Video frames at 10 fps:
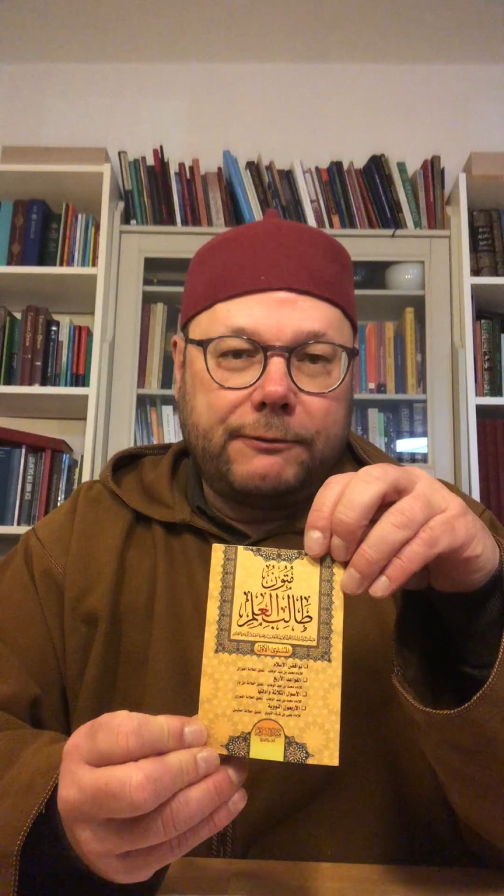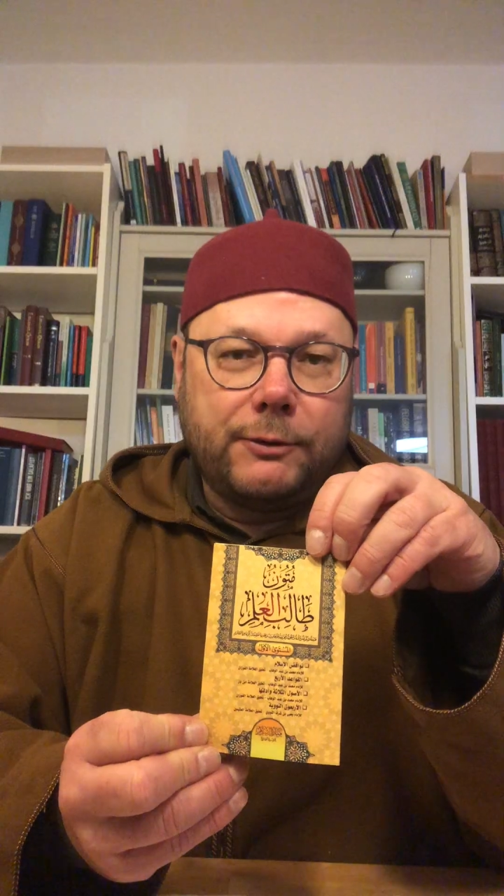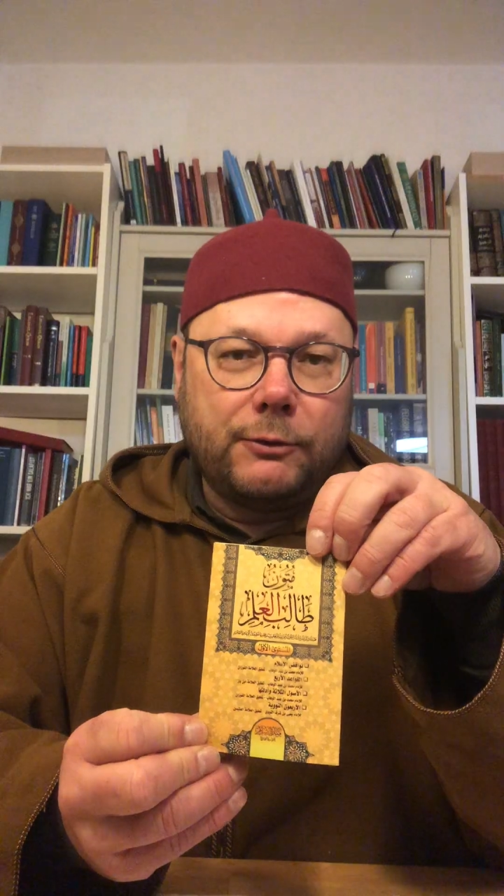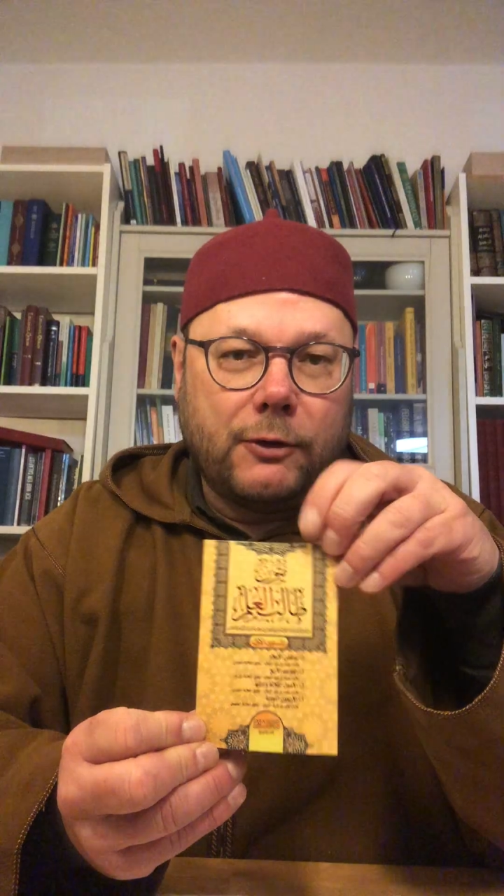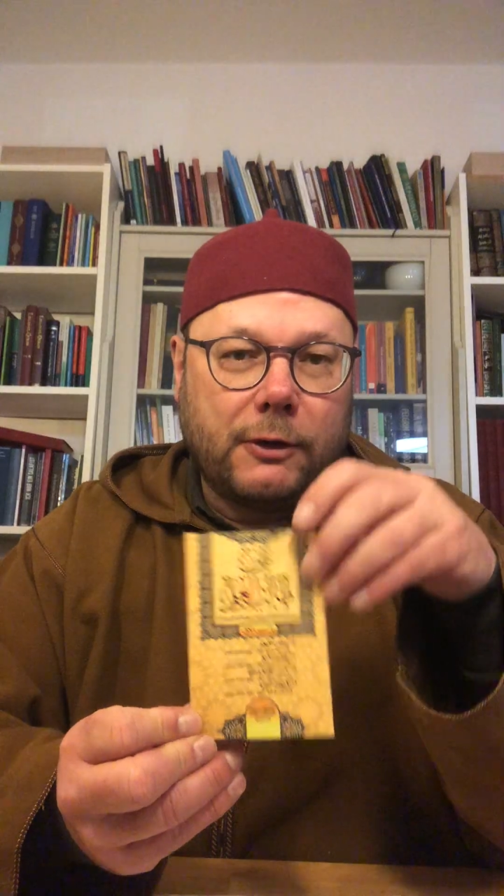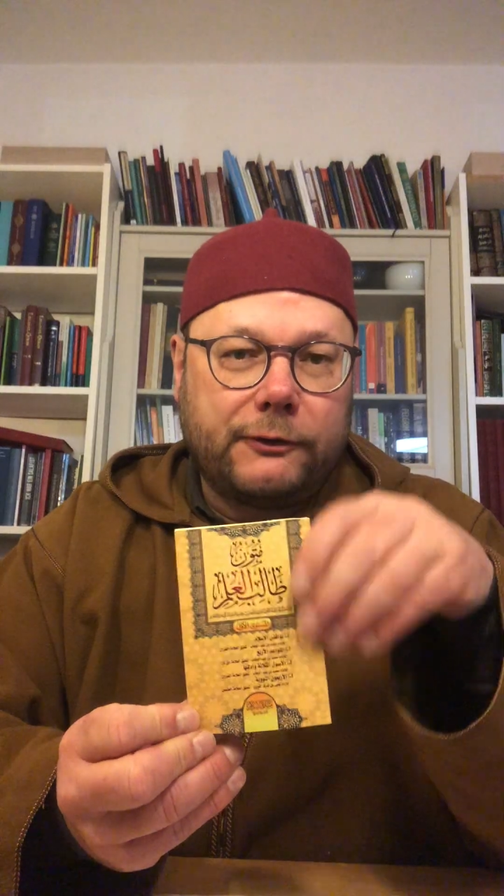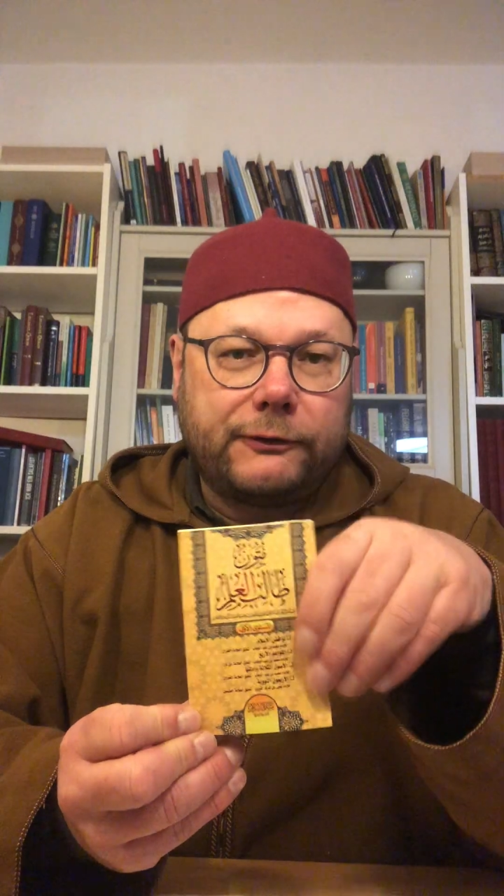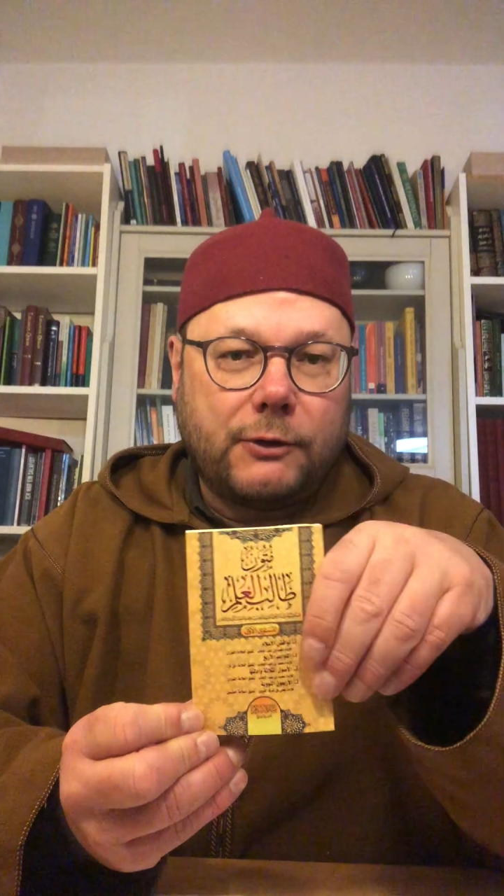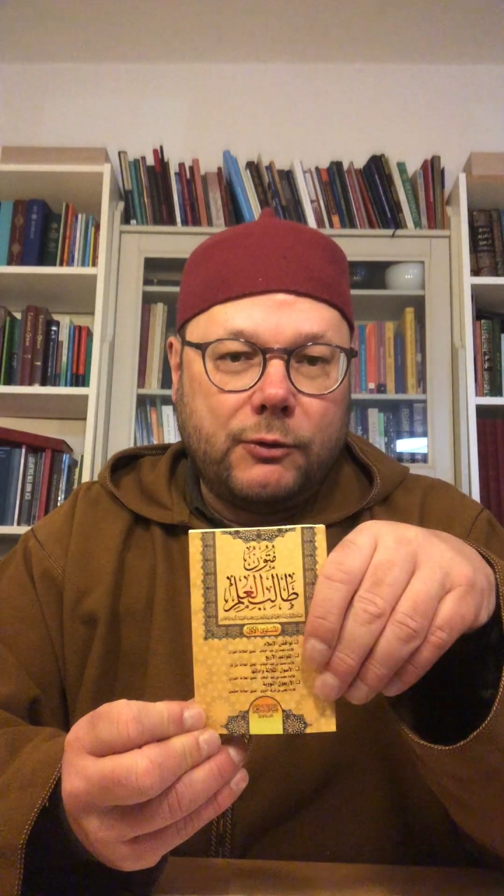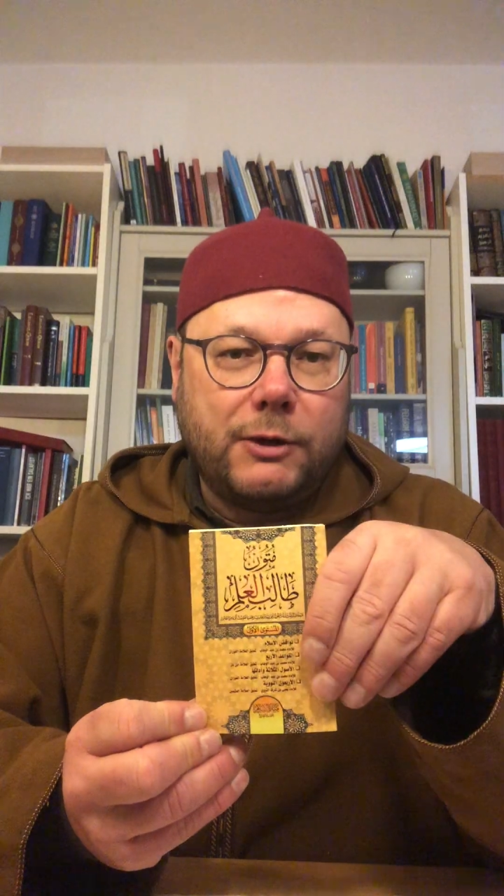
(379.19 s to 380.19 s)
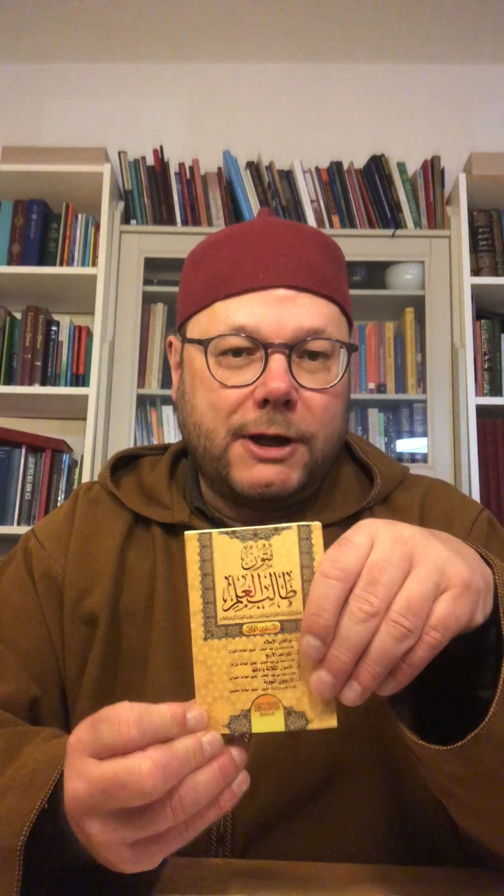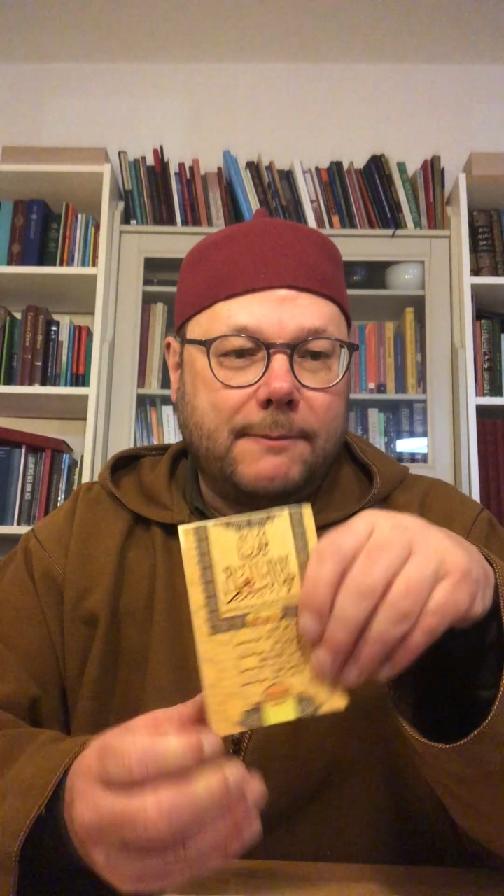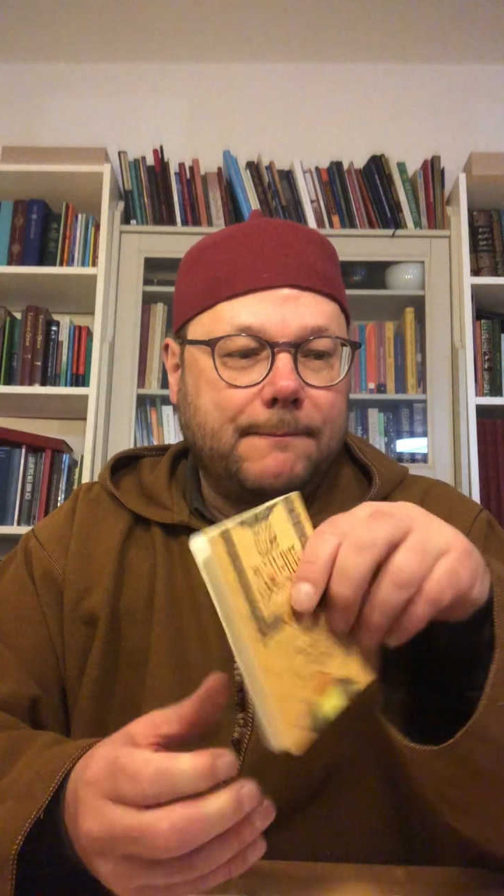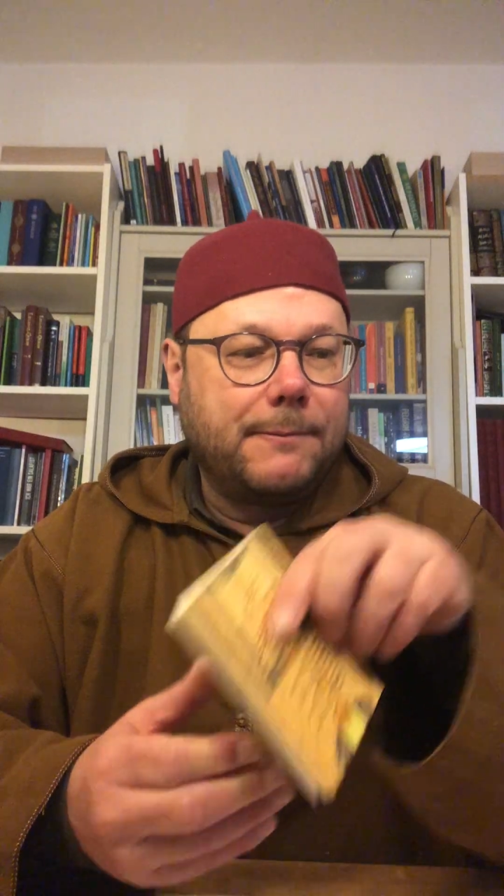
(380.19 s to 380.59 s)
a few dollars only.